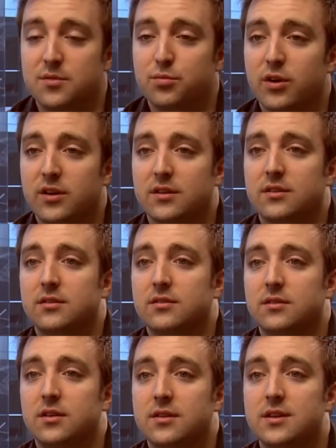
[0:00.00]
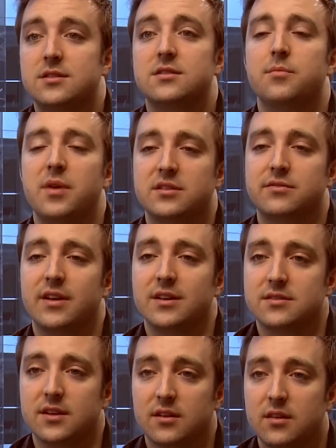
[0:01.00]
end product, this is the best fan
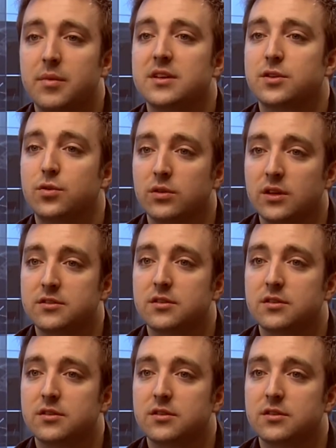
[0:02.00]
sink, the best cooling